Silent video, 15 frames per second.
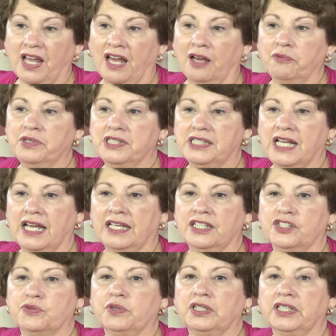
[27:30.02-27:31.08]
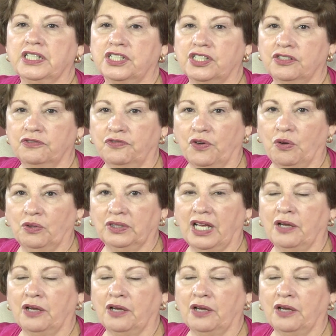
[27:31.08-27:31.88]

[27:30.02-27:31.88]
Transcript: I would say it's really twofold.